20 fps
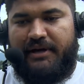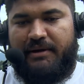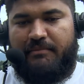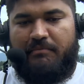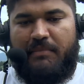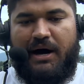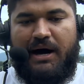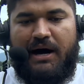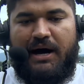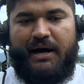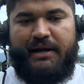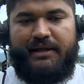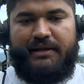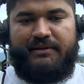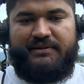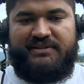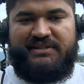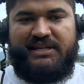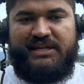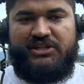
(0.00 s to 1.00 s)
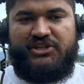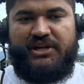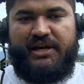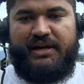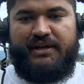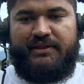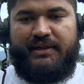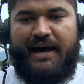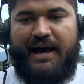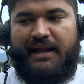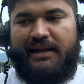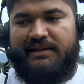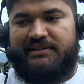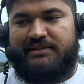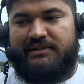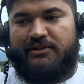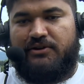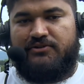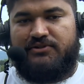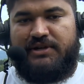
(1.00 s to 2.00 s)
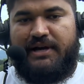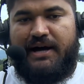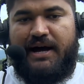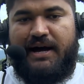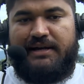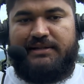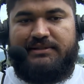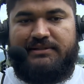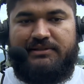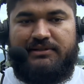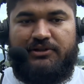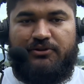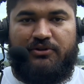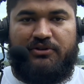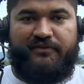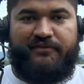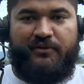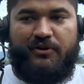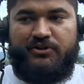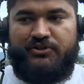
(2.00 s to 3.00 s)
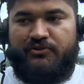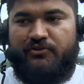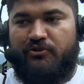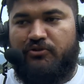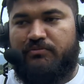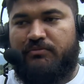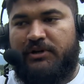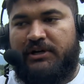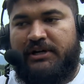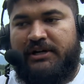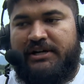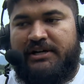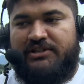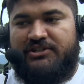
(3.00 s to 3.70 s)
and Mon and T J and Alex and those guys, you know, the first group